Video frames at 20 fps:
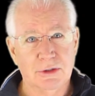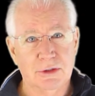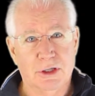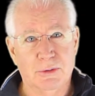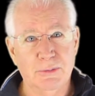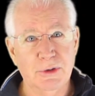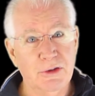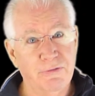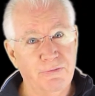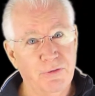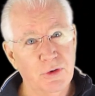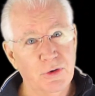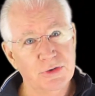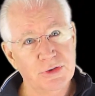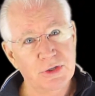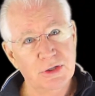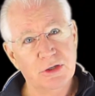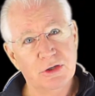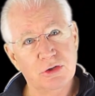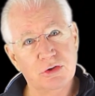I mean the first
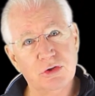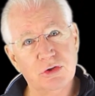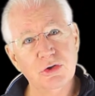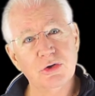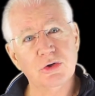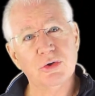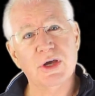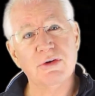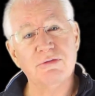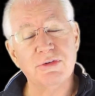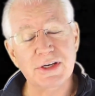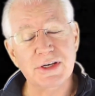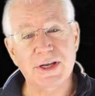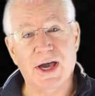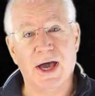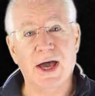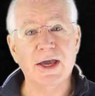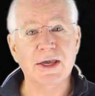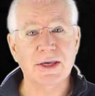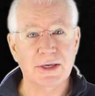thing you do every
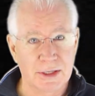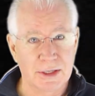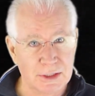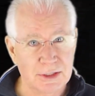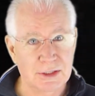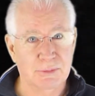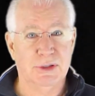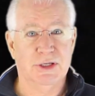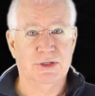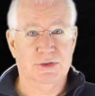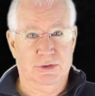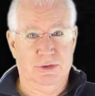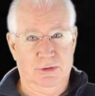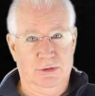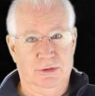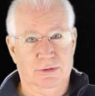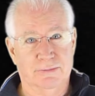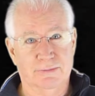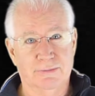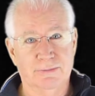day in your
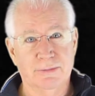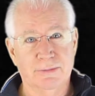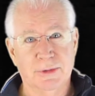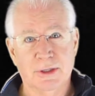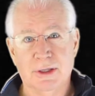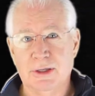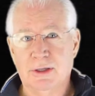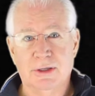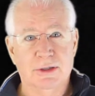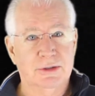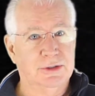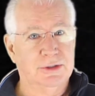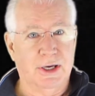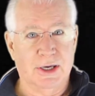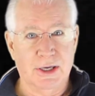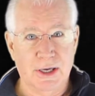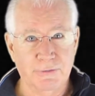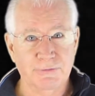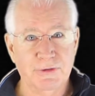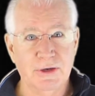business. Day
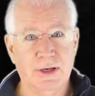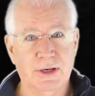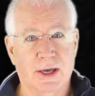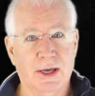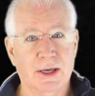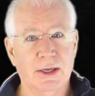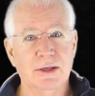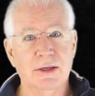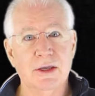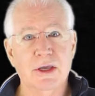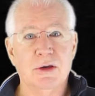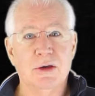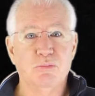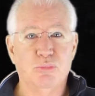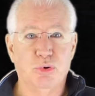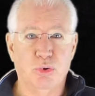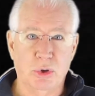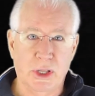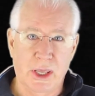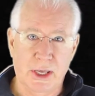after day,
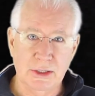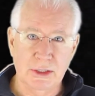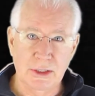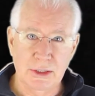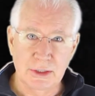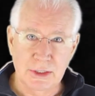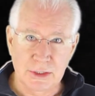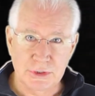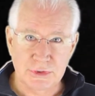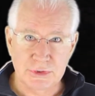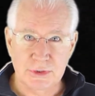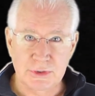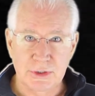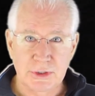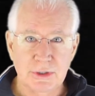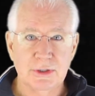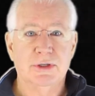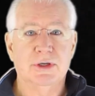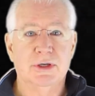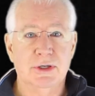pull out your list
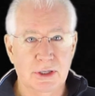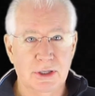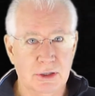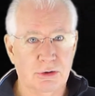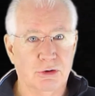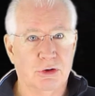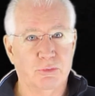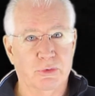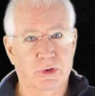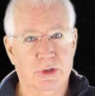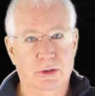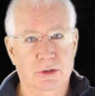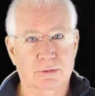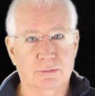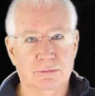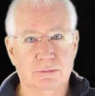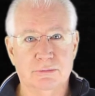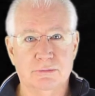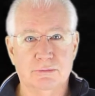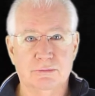and get on with it.
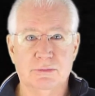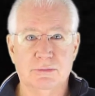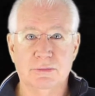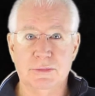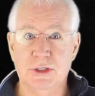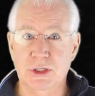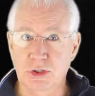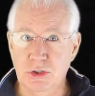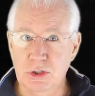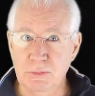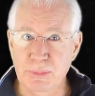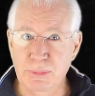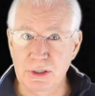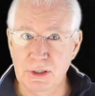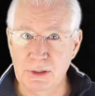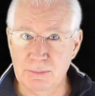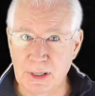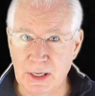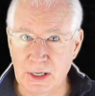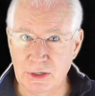This should be
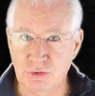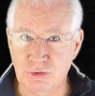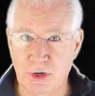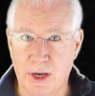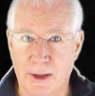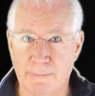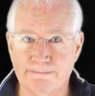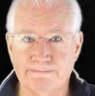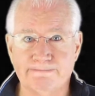your mantra.